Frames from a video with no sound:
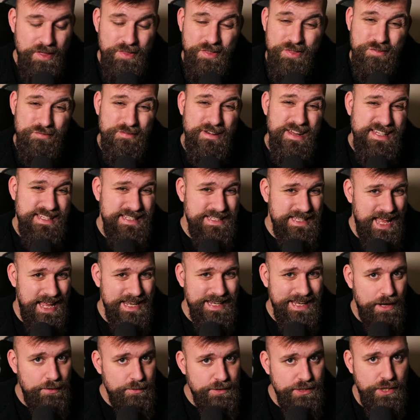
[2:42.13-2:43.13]
three
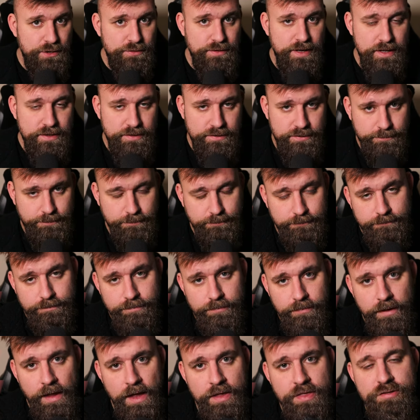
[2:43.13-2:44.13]
standout units,
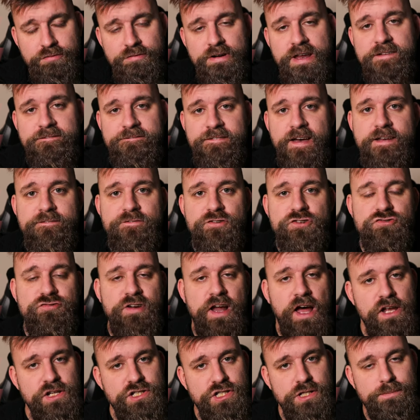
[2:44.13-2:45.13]
and three favourite
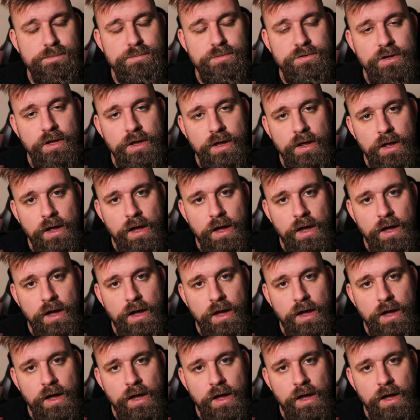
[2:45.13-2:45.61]
stratagems.